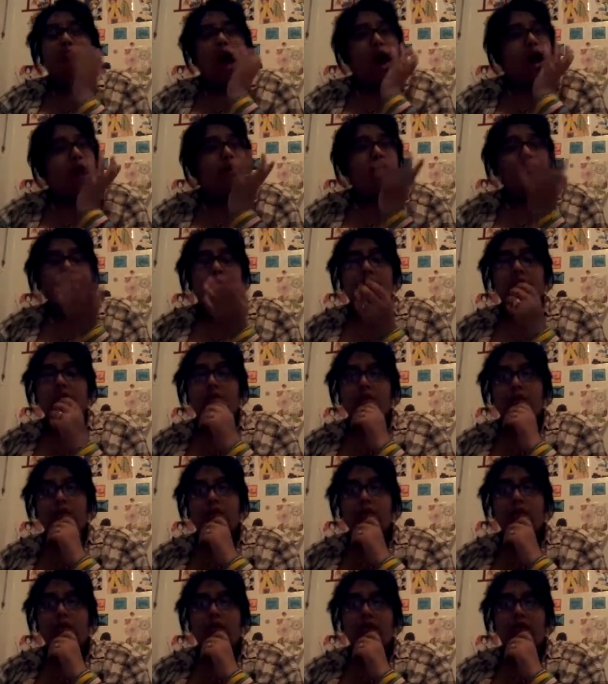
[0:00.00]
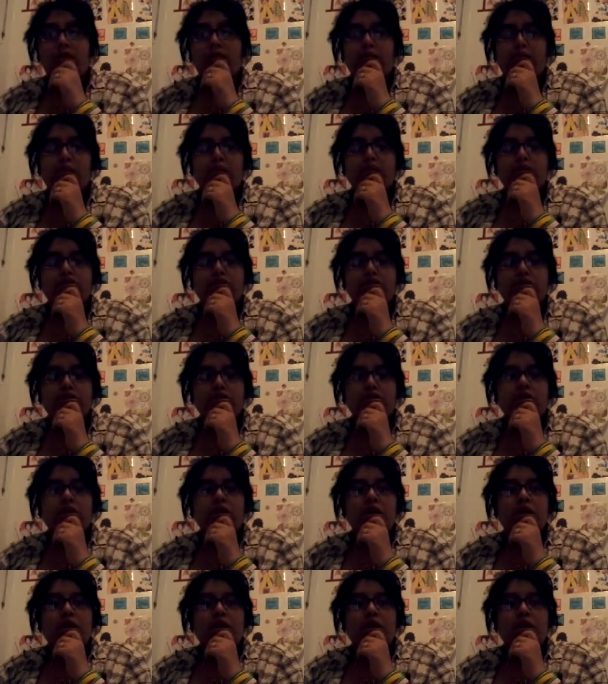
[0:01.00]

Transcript: I really don't know. I've watched